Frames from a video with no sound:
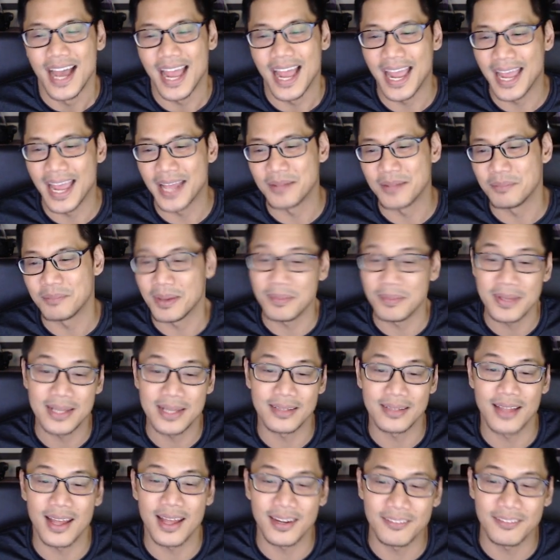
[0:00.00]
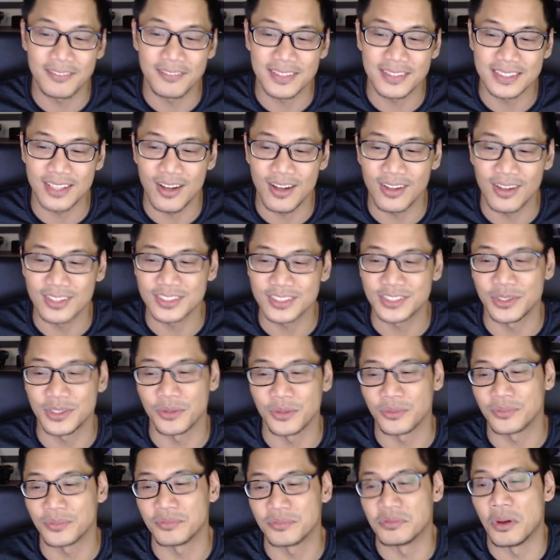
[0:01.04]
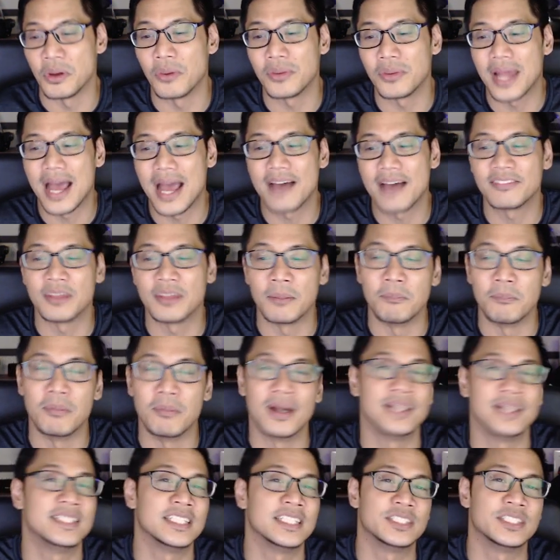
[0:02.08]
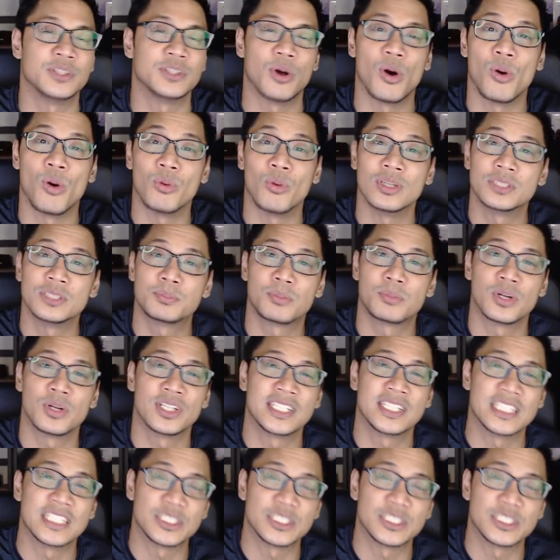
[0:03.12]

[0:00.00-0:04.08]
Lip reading: And maybe a lot of us also don't have the budget to always purchase